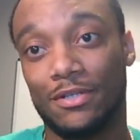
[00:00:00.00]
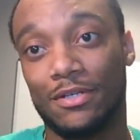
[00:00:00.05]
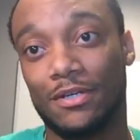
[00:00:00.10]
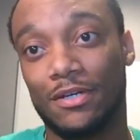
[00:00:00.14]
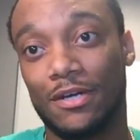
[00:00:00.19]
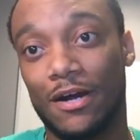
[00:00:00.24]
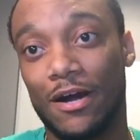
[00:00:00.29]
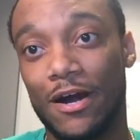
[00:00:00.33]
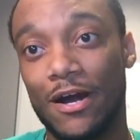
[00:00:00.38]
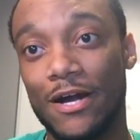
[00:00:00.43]

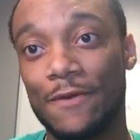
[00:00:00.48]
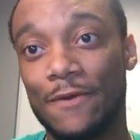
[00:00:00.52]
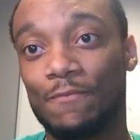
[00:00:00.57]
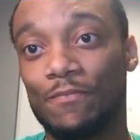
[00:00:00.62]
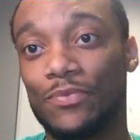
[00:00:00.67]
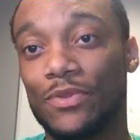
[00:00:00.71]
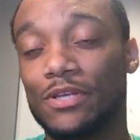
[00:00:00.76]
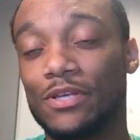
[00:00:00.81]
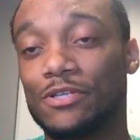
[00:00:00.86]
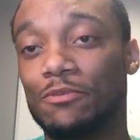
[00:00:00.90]
All right.
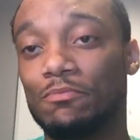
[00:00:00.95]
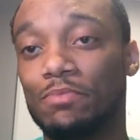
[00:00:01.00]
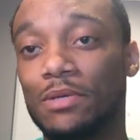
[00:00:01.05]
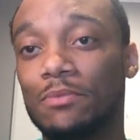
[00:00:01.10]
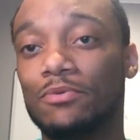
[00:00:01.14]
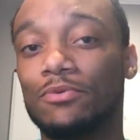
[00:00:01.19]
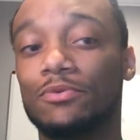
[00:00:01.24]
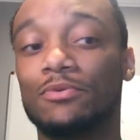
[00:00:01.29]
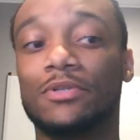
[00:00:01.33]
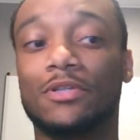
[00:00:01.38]
So
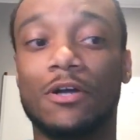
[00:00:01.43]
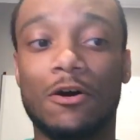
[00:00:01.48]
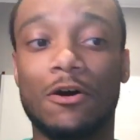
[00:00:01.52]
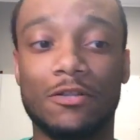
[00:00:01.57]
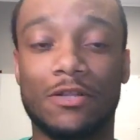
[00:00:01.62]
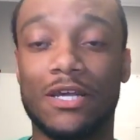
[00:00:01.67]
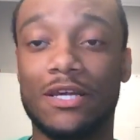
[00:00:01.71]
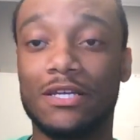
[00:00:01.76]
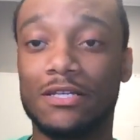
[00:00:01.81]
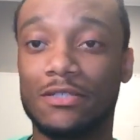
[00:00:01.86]
people
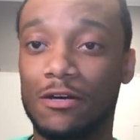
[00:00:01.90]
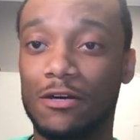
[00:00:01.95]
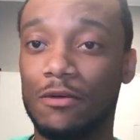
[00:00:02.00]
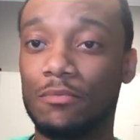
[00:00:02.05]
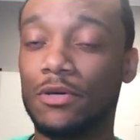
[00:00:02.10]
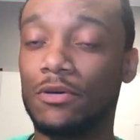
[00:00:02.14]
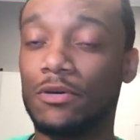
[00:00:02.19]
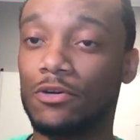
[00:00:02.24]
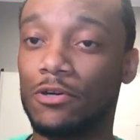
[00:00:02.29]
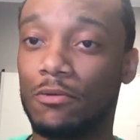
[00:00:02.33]
thought they saw
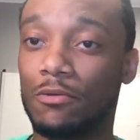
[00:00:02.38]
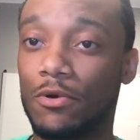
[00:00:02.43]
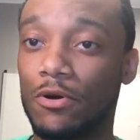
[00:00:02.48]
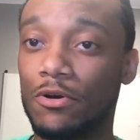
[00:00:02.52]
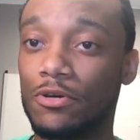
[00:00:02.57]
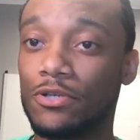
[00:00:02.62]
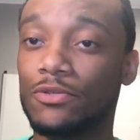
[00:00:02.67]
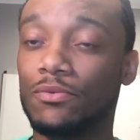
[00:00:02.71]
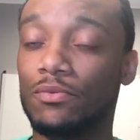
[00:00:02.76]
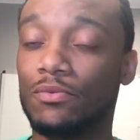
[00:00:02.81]
me on a commercial.